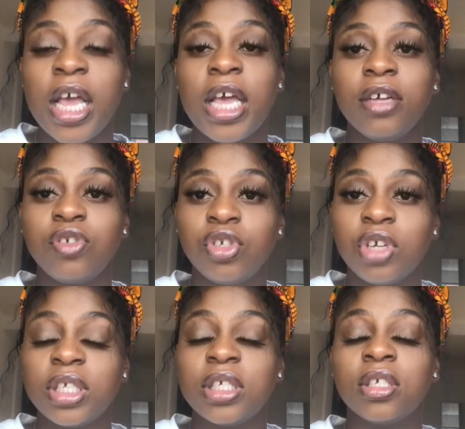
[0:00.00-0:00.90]
If she
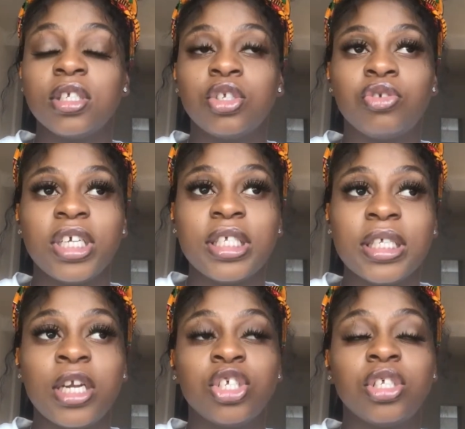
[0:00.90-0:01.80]
dresses
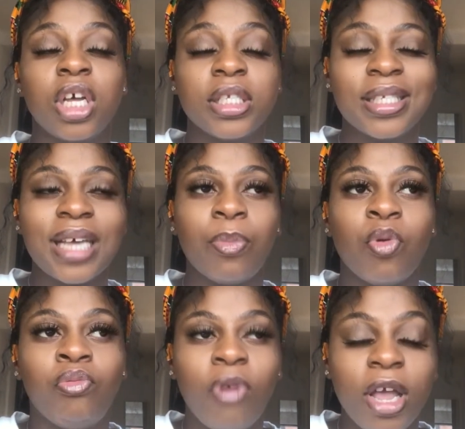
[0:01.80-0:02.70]
in a certain type
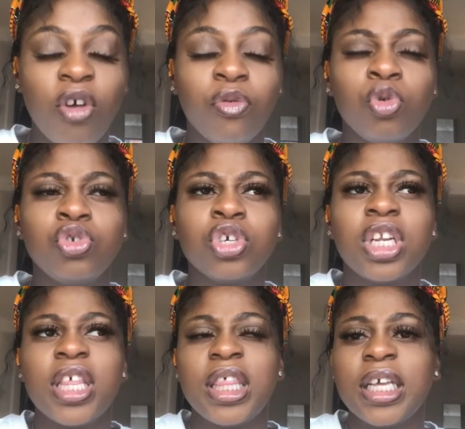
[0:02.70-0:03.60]
of way, of course you're
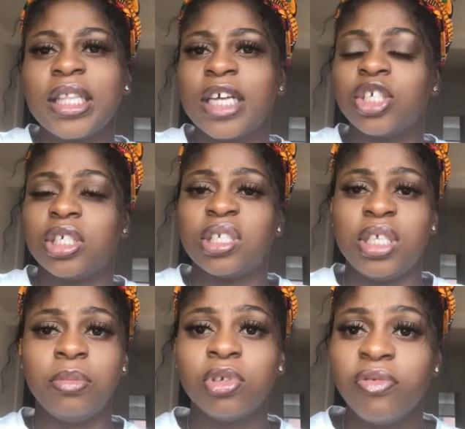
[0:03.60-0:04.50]
going to think that she
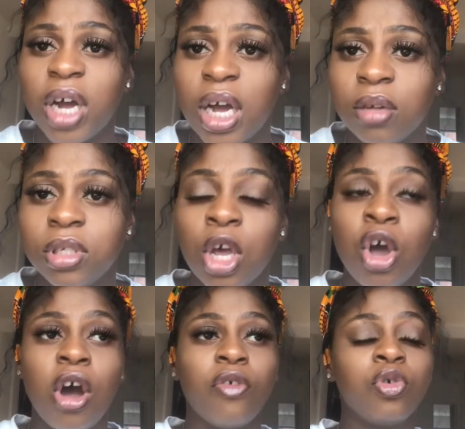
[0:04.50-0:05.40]
sleeps around.
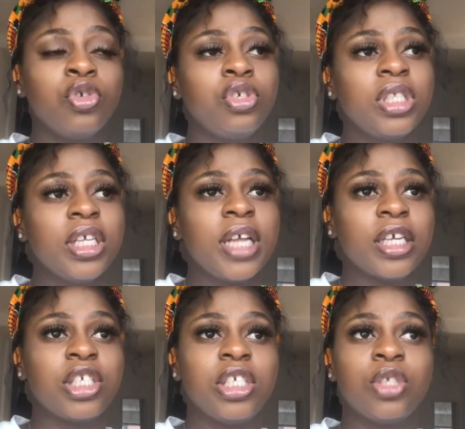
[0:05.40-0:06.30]
Of course you think
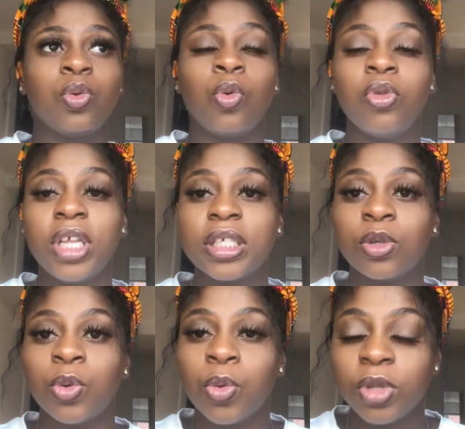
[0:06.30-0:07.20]
that she's all this
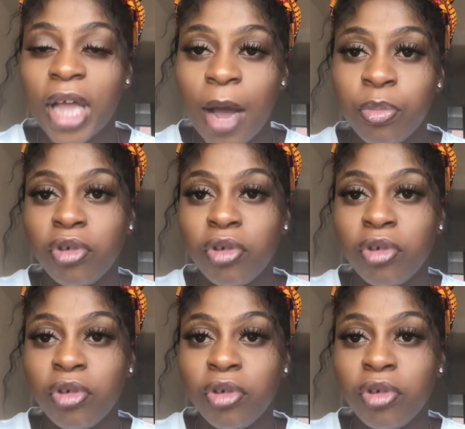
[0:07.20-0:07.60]
and all that.